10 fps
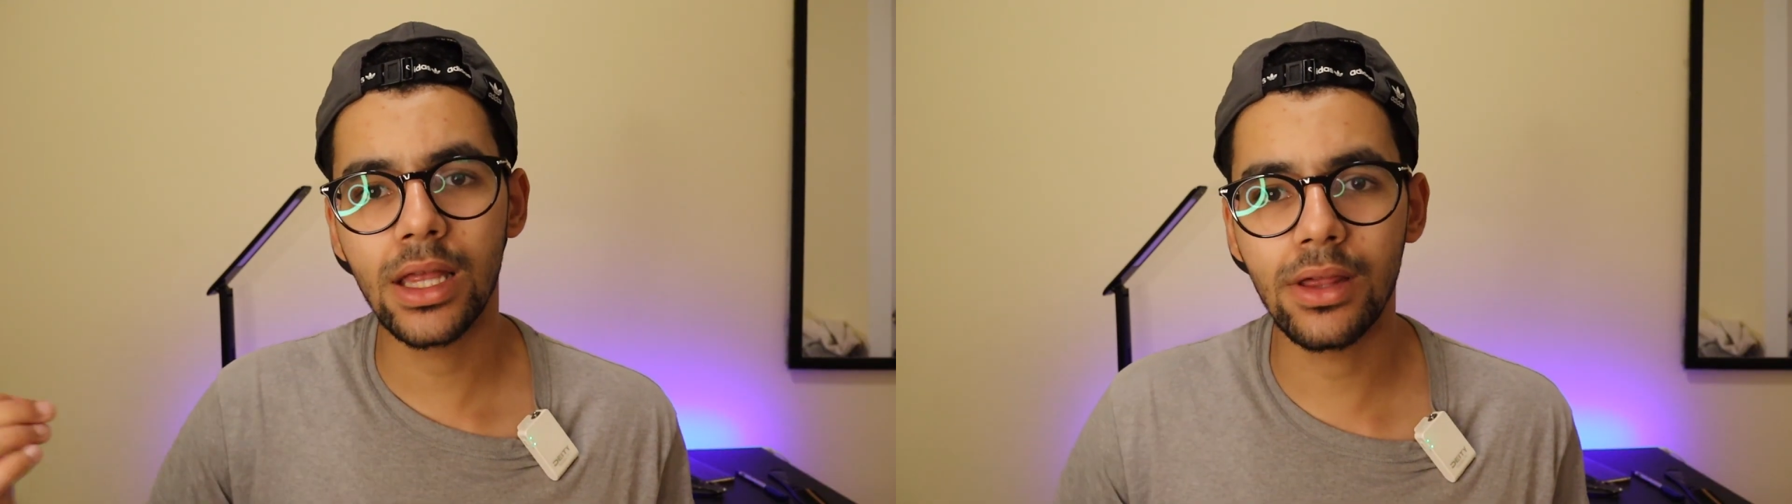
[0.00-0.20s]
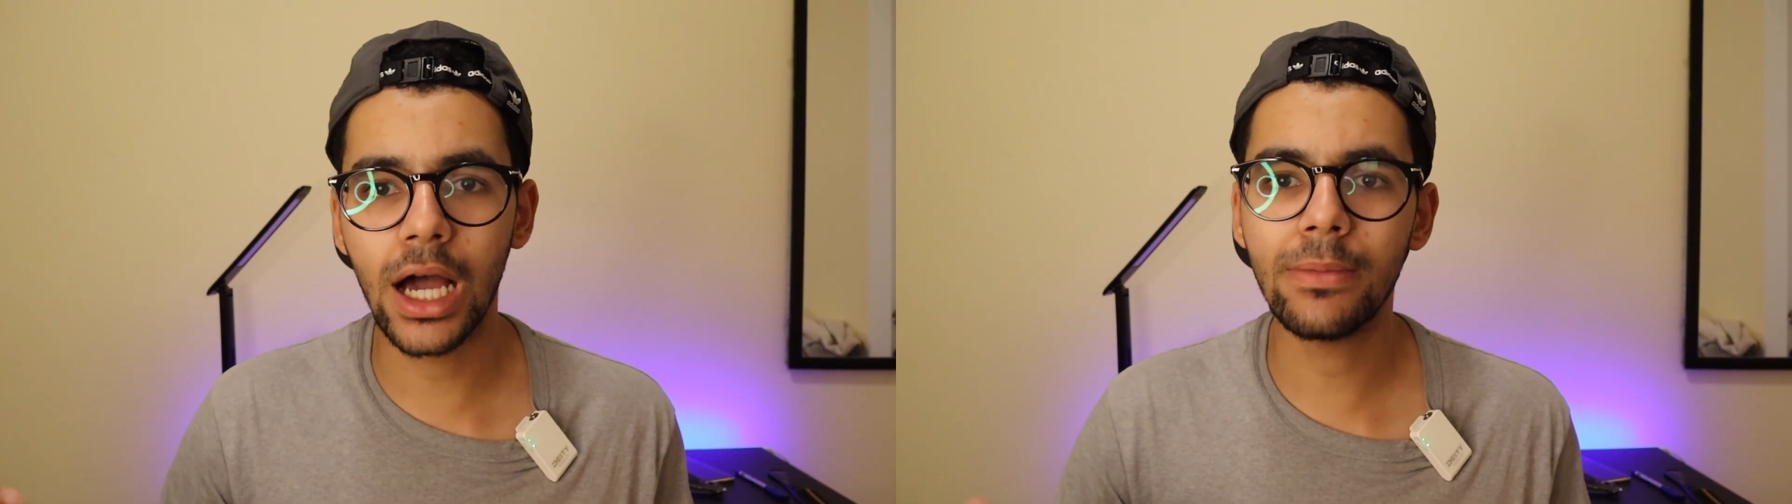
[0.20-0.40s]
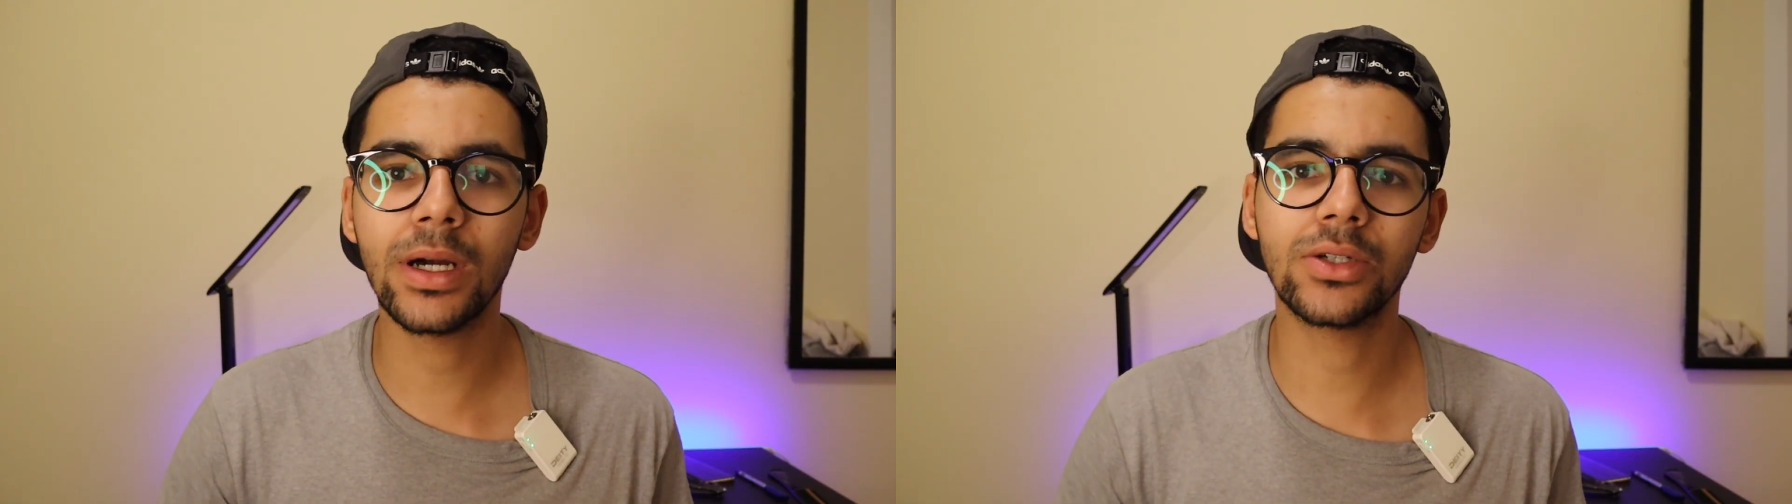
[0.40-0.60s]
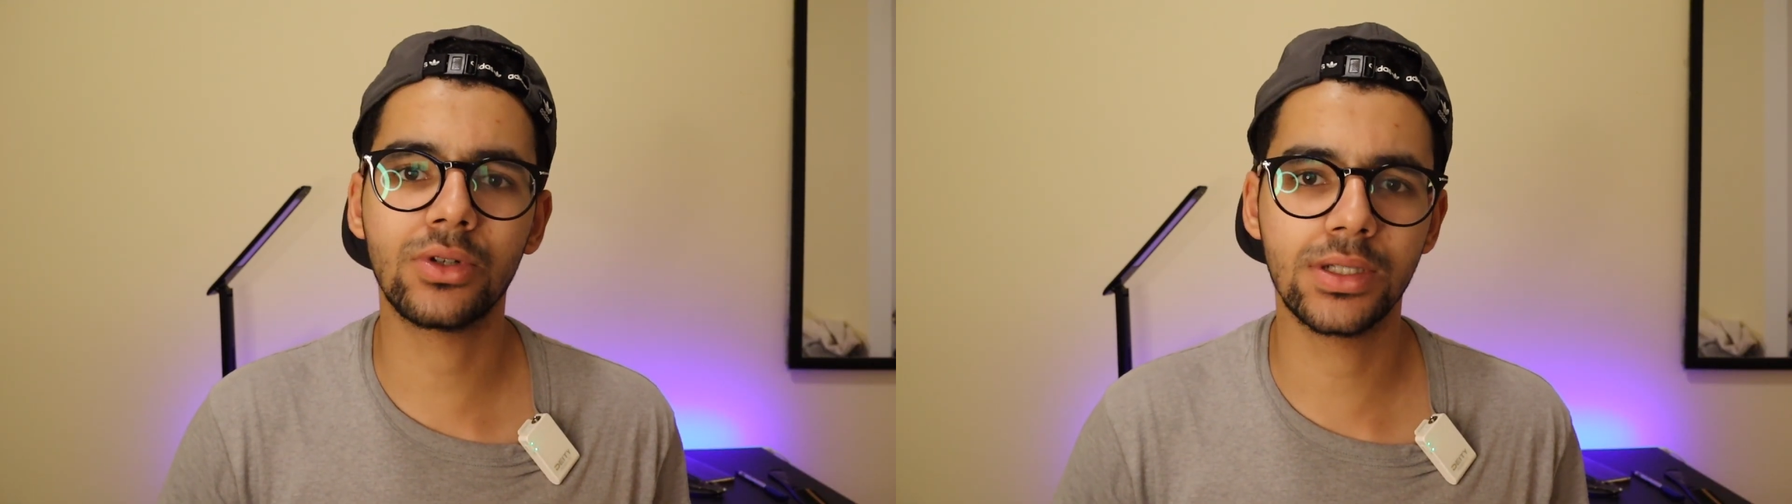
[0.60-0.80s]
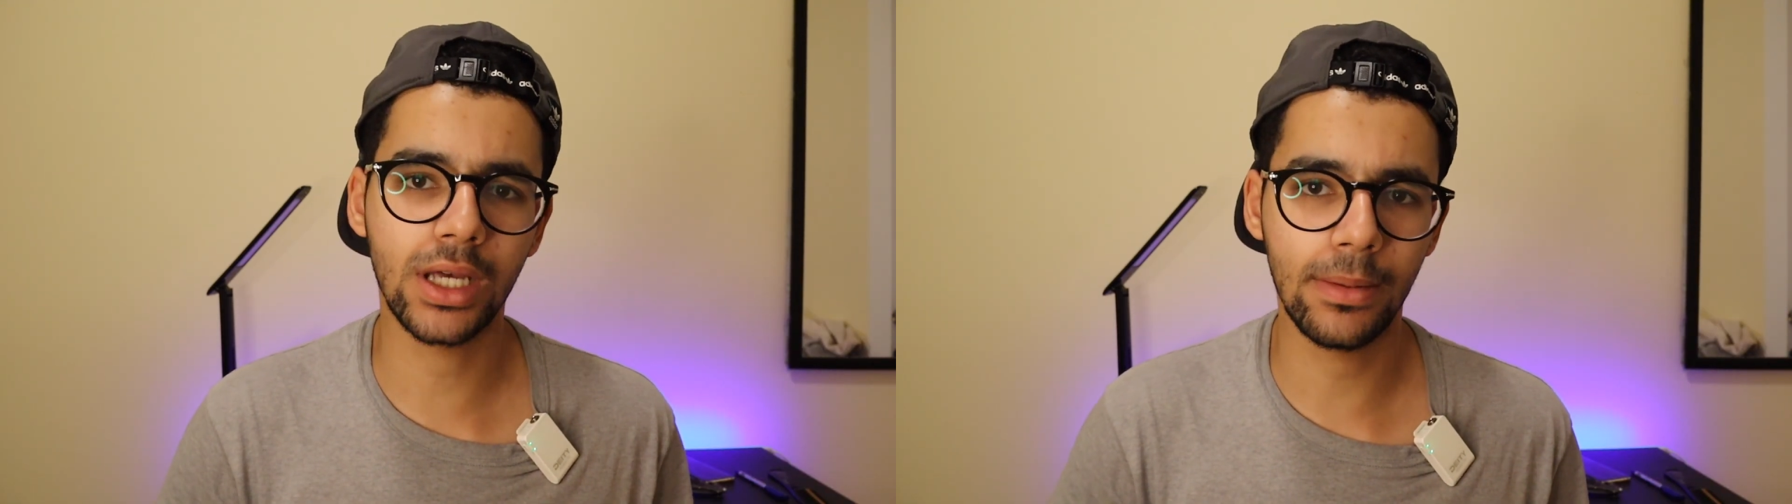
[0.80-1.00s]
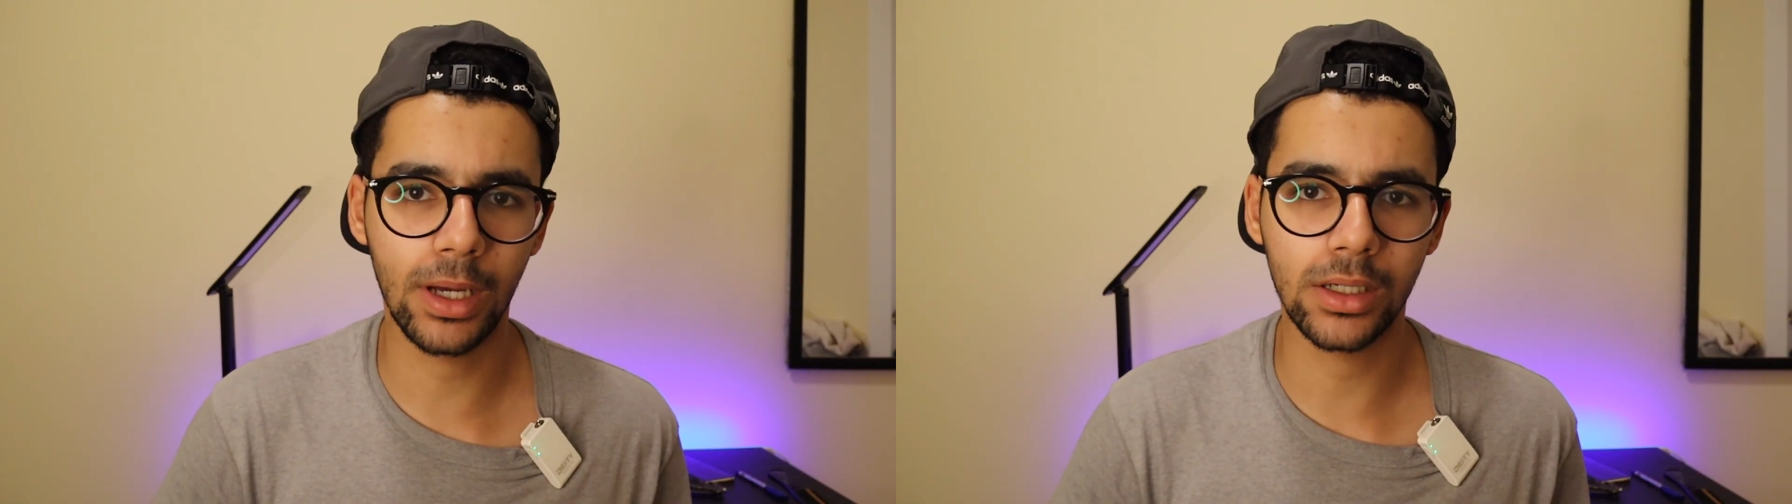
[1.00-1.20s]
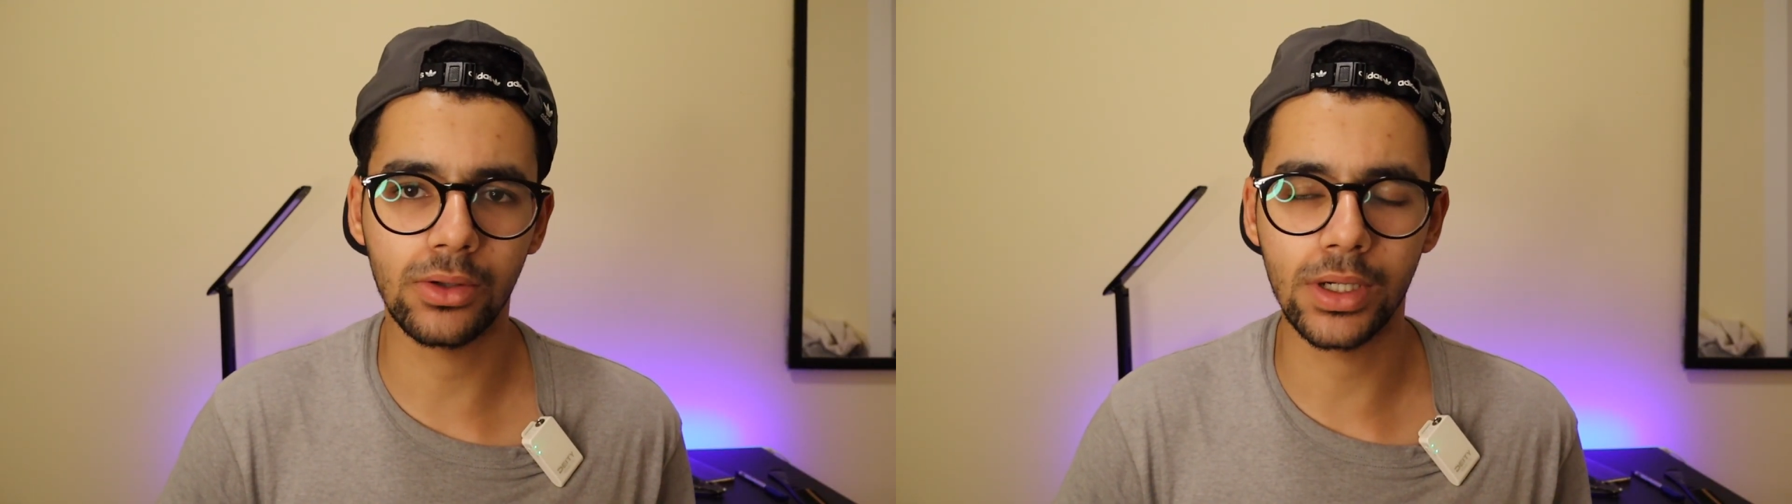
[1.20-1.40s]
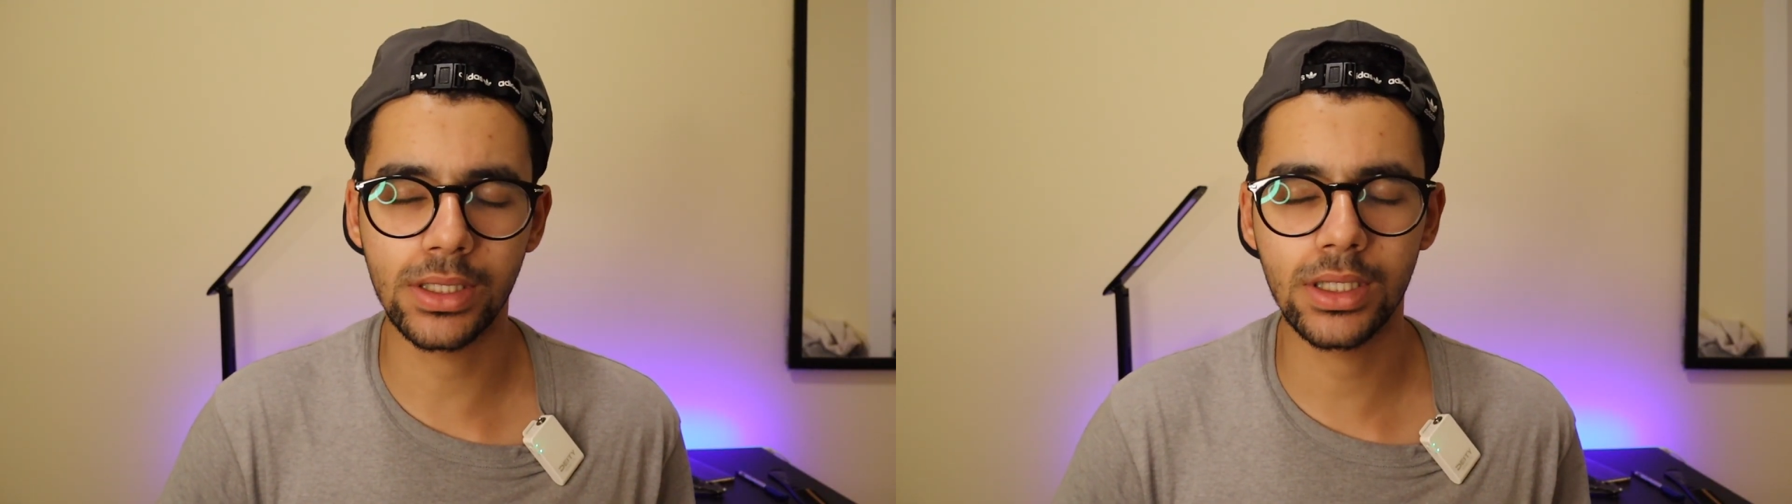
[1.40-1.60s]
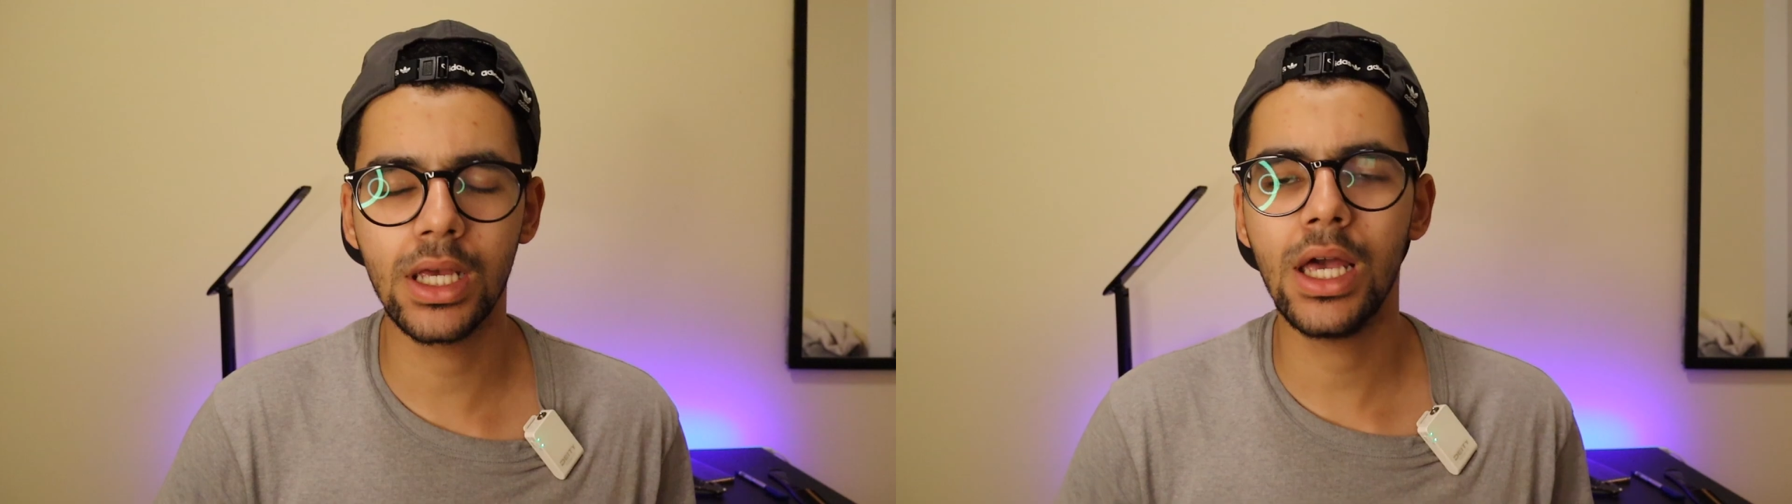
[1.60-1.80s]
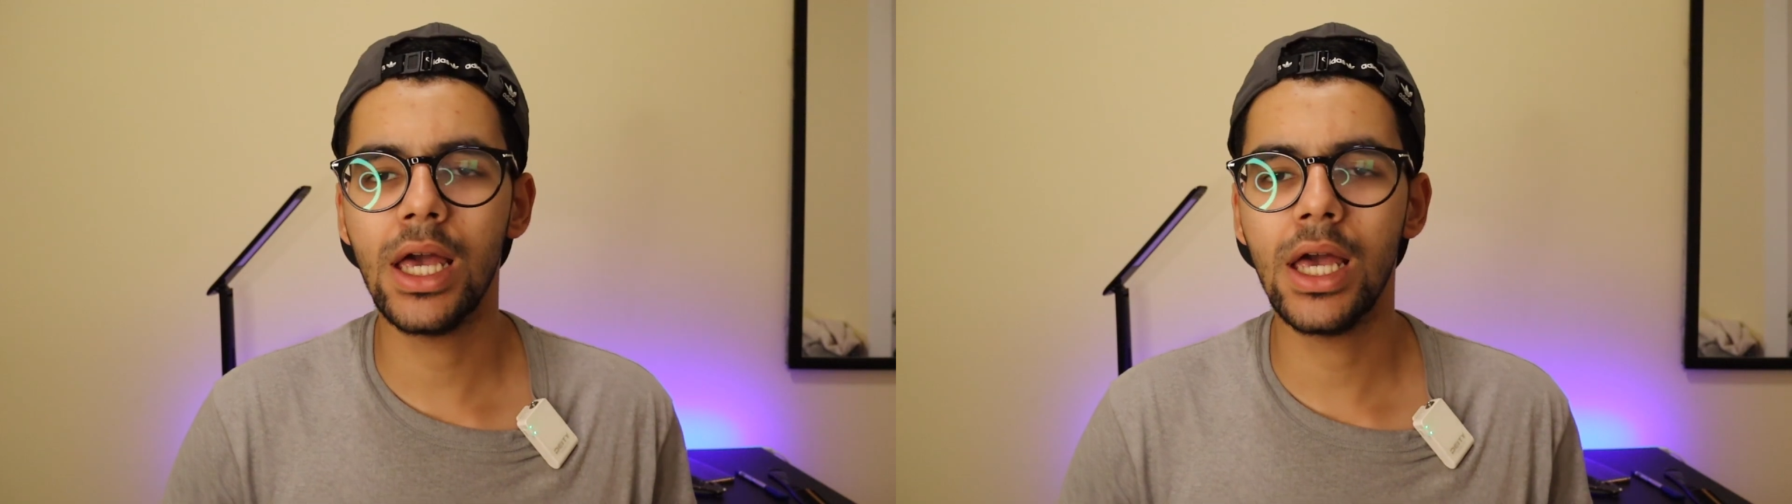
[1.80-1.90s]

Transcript: the iPad runs iPadOS.